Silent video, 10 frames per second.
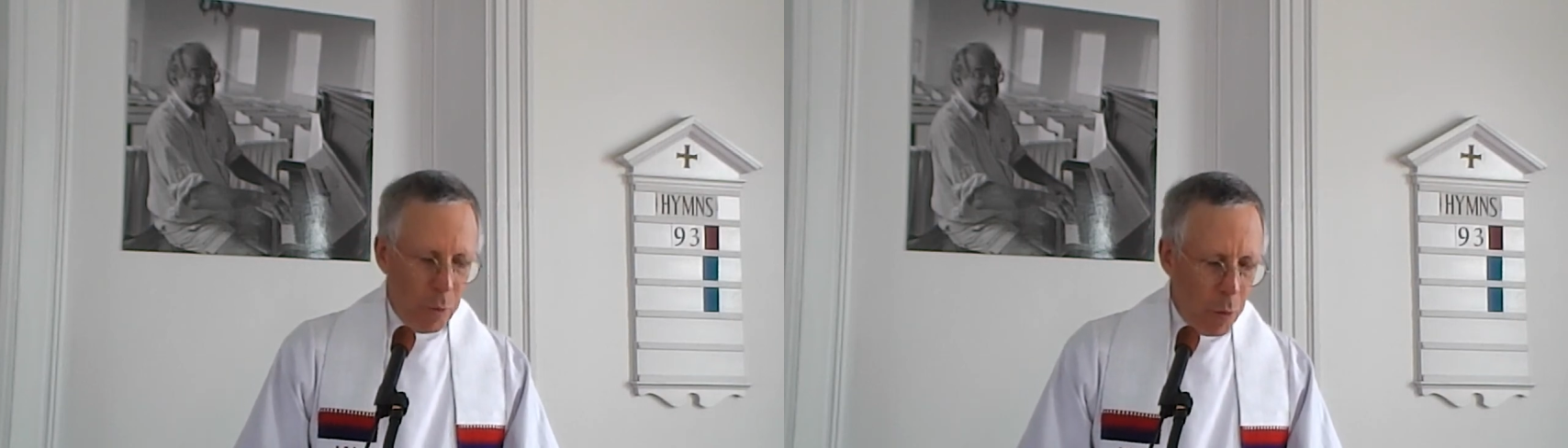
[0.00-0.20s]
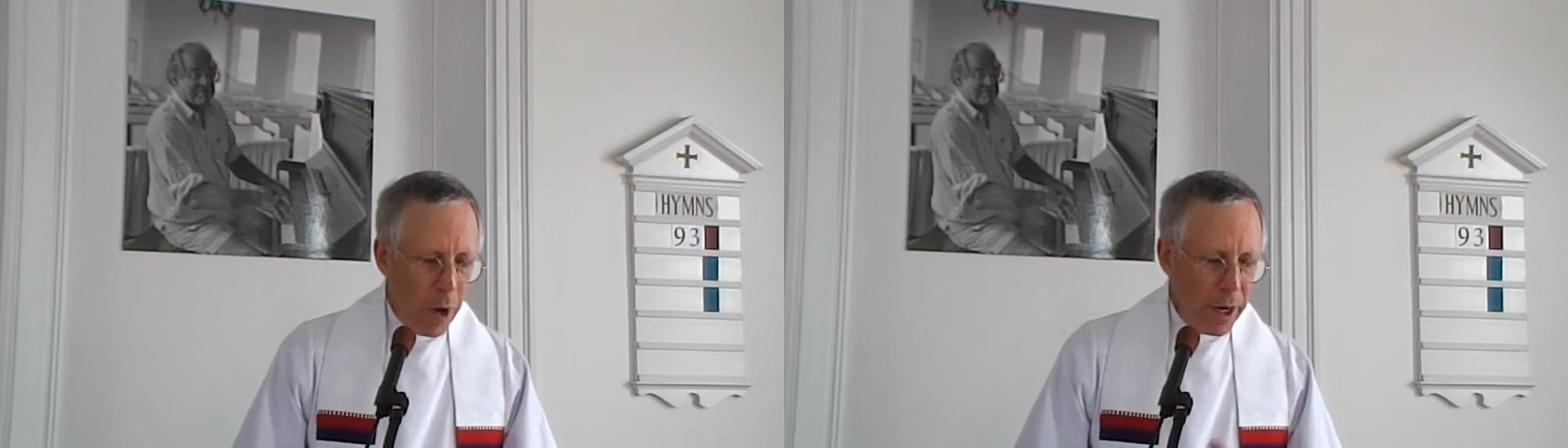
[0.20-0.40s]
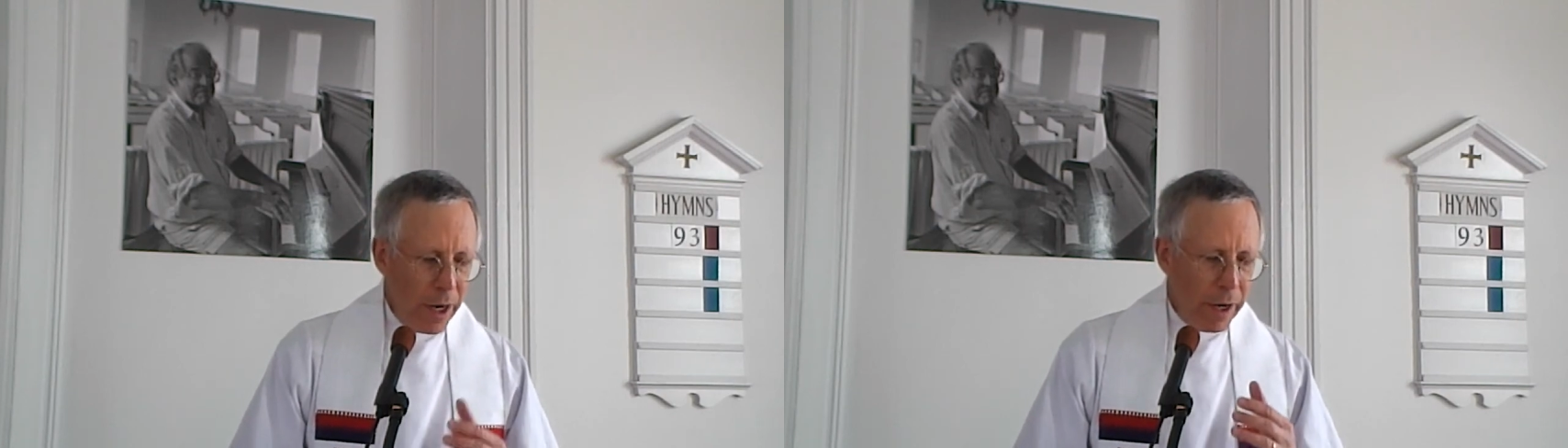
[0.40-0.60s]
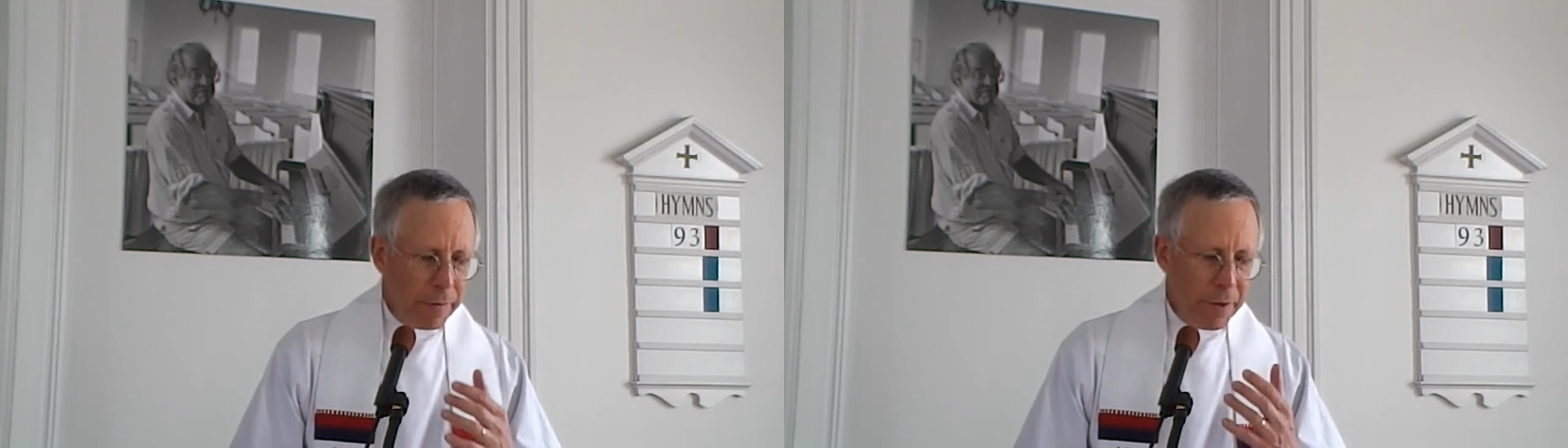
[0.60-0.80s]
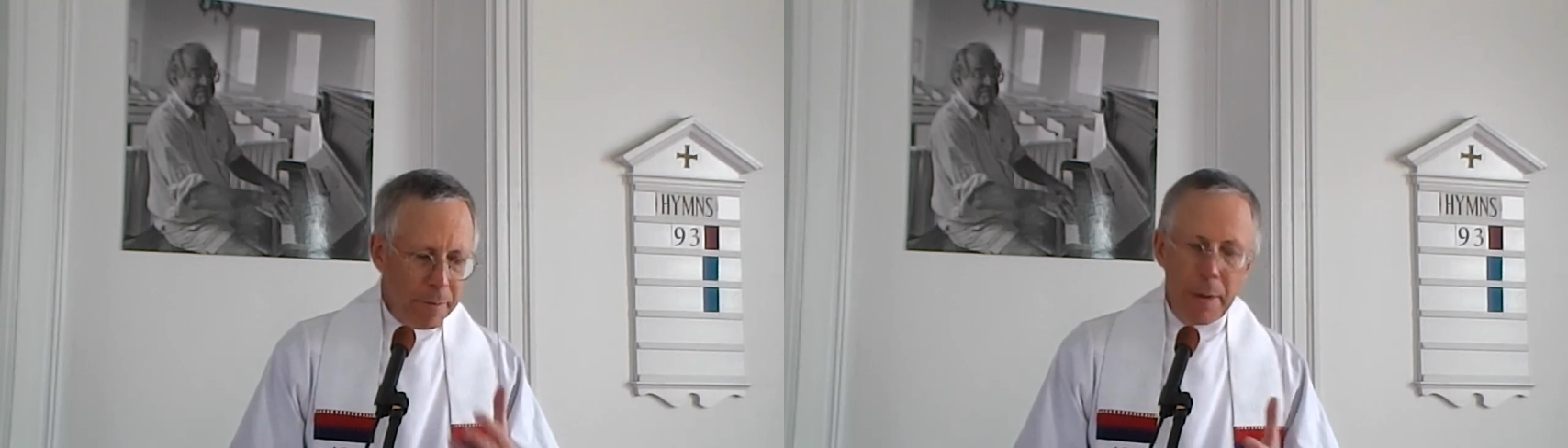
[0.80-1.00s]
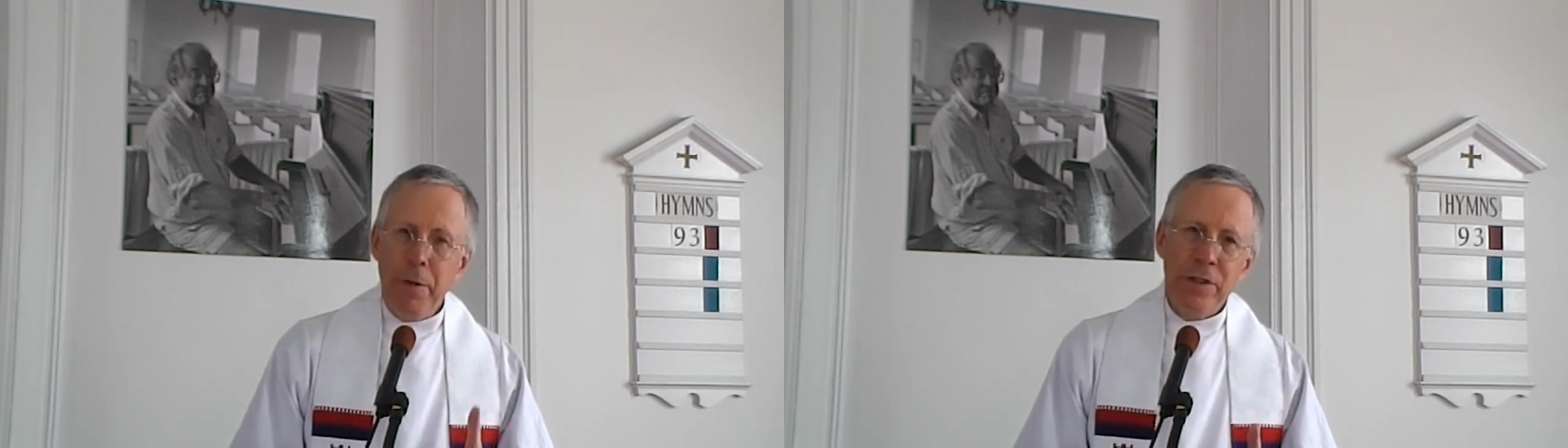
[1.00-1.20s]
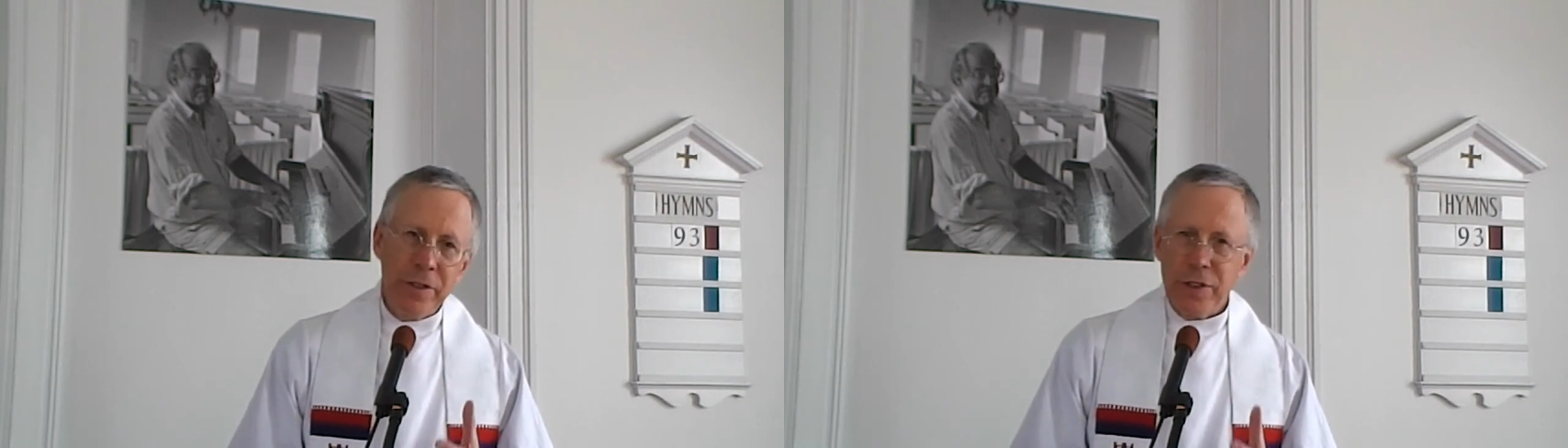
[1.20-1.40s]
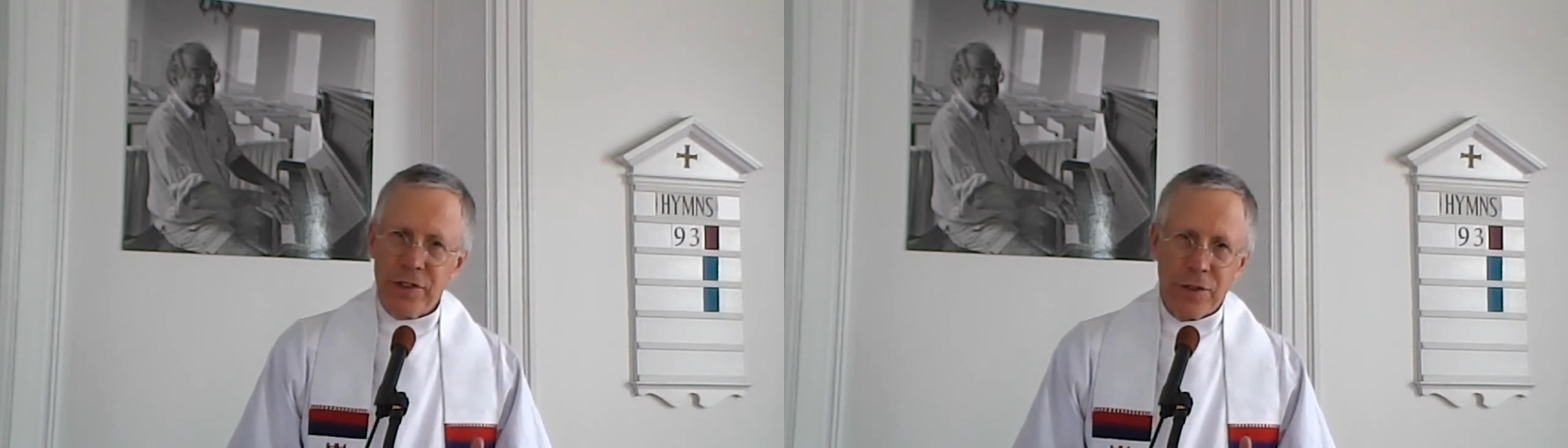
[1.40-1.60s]
one of the members
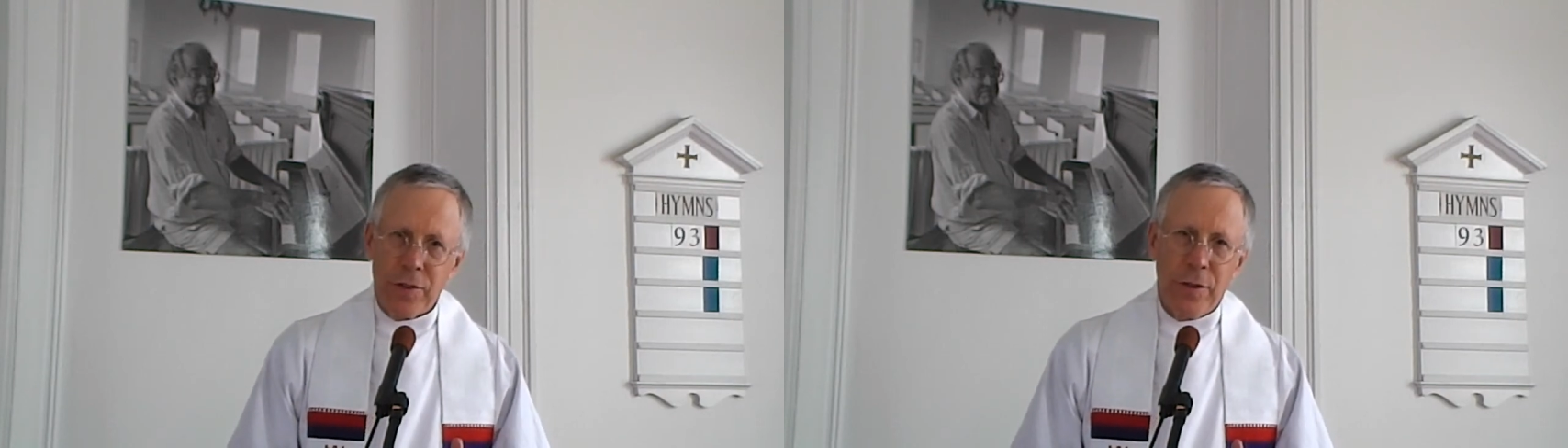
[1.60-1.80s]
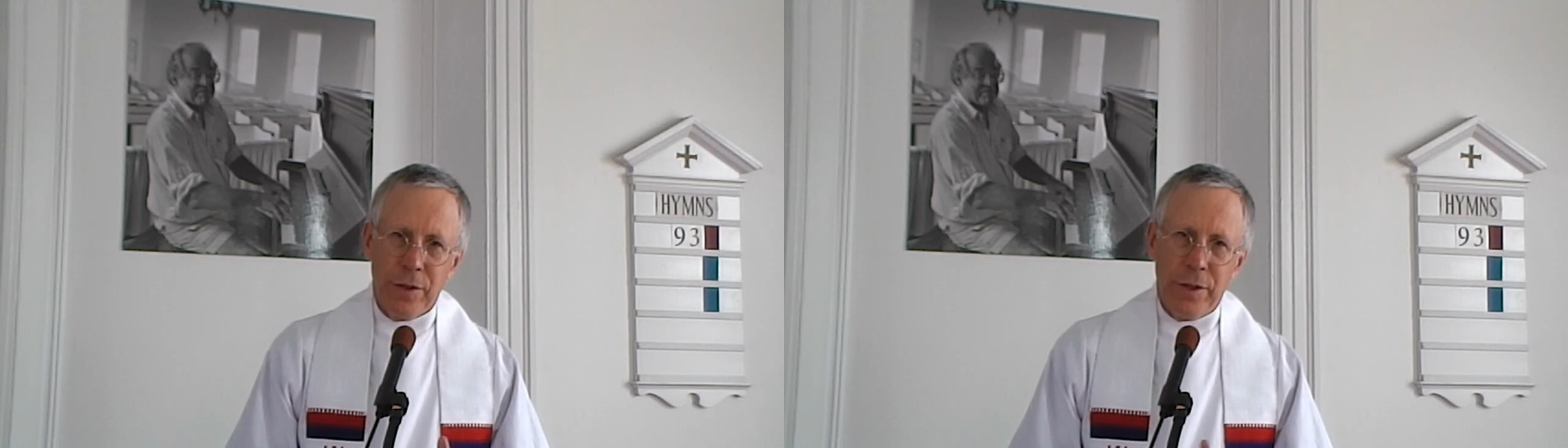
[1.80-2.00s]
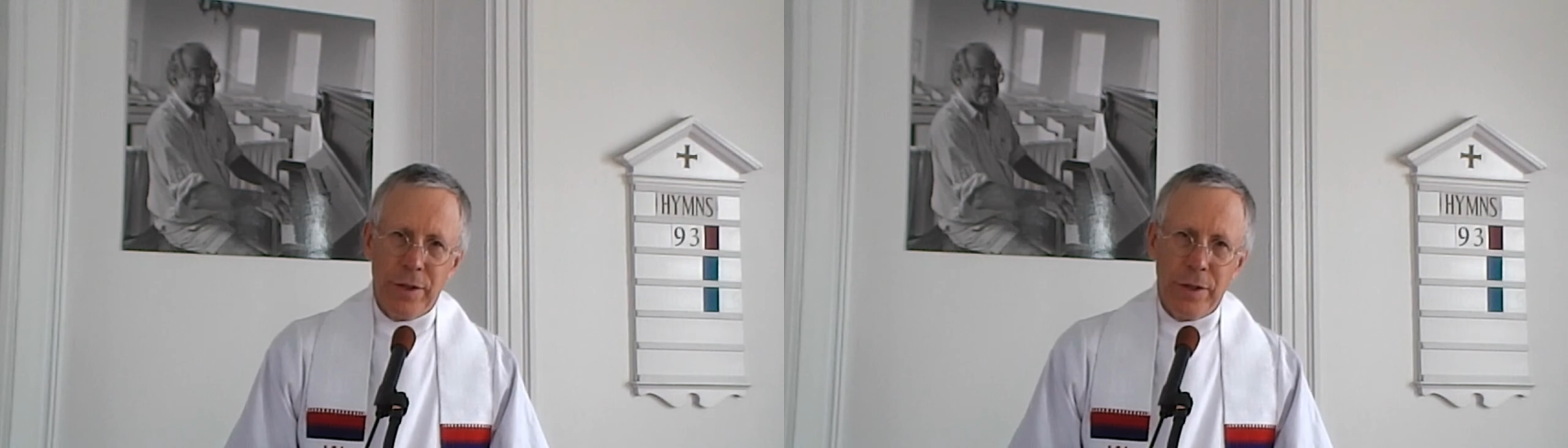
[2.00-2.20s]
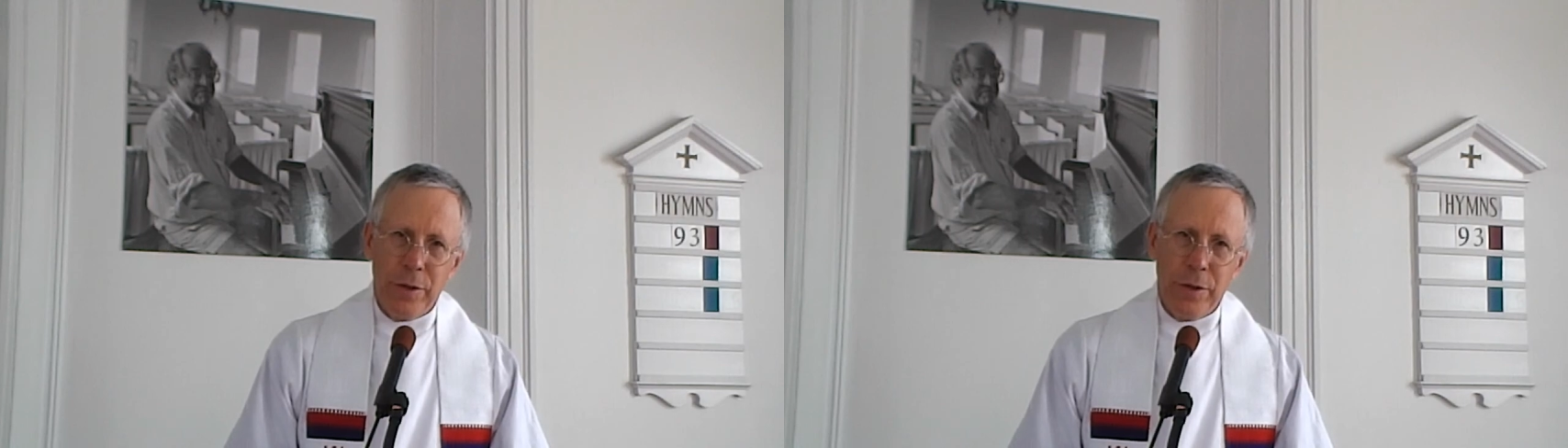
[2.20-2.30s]
of the circle